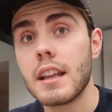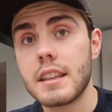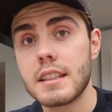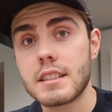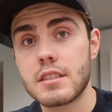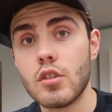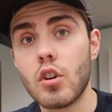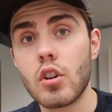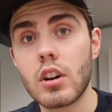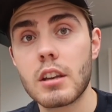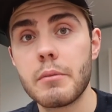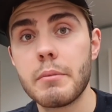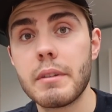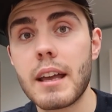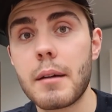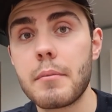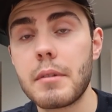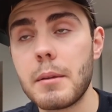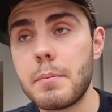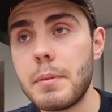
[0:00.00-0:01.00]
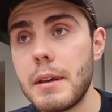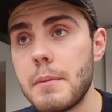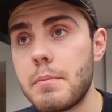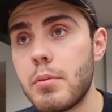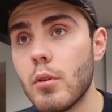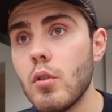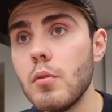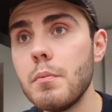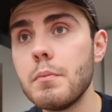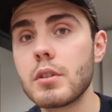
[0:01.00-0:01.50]
There's not going to be that many
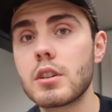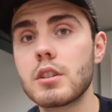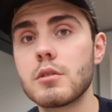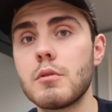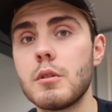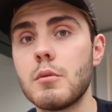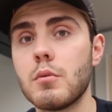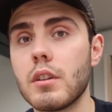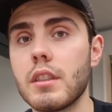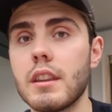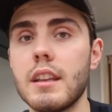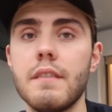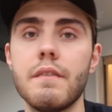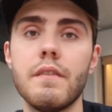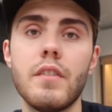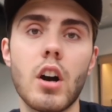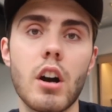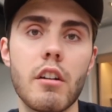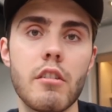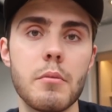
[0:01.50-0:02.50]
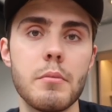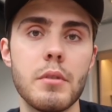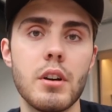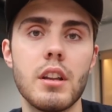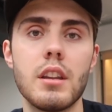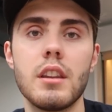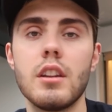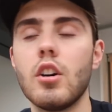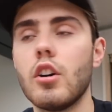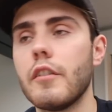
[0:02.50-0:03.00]
people because we want the
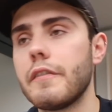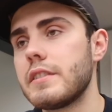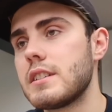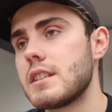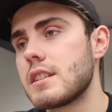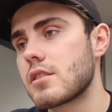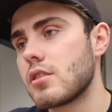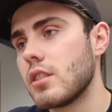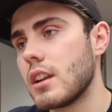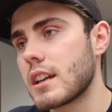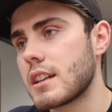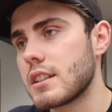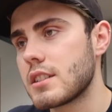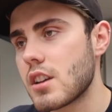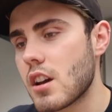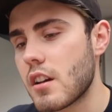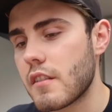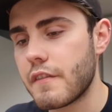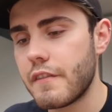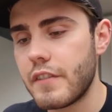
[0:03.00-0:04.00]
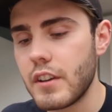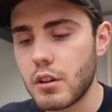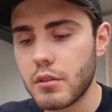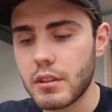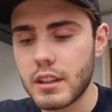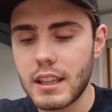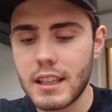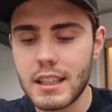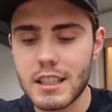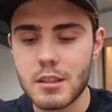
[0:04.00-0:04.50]
environment. The office has got like a certain
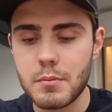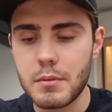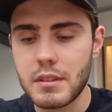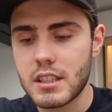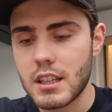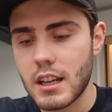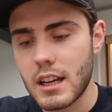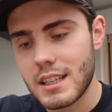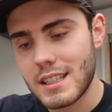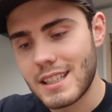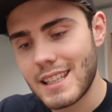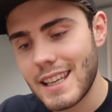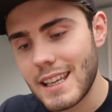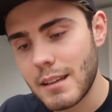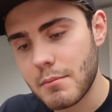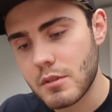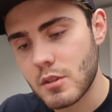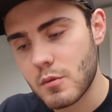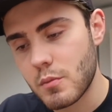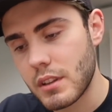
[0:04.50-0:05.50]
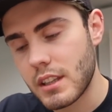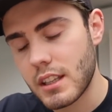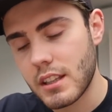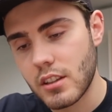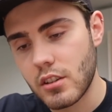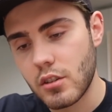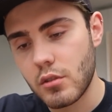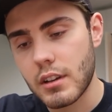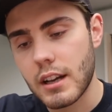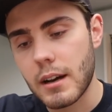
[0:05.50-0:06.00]
feel. There needs to be certain teams
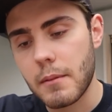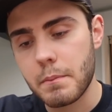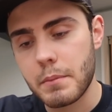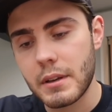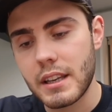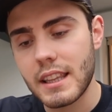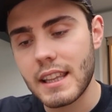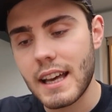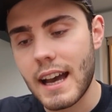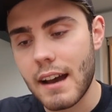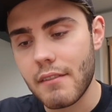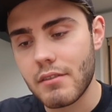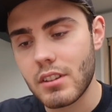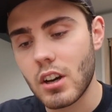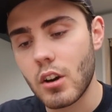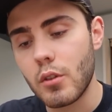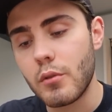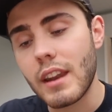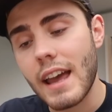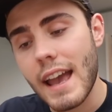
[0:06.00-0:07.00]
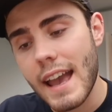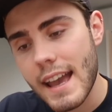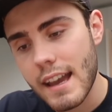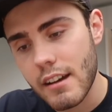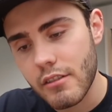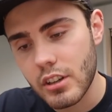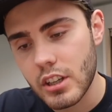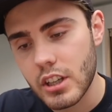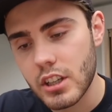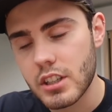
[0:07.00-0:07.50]
within the new company that have their own
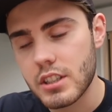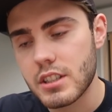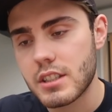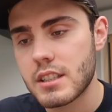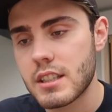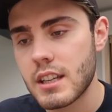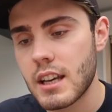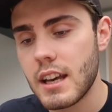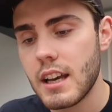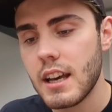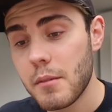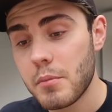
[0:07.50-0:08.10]
areas.